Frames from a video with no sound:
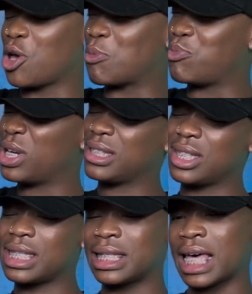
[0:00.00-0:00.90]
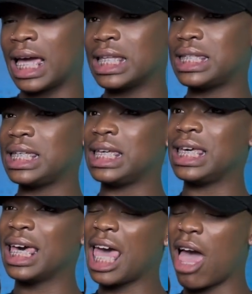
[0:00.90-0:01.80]
impress the
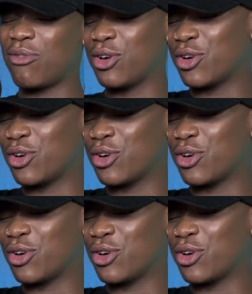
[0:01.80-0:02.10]
society, having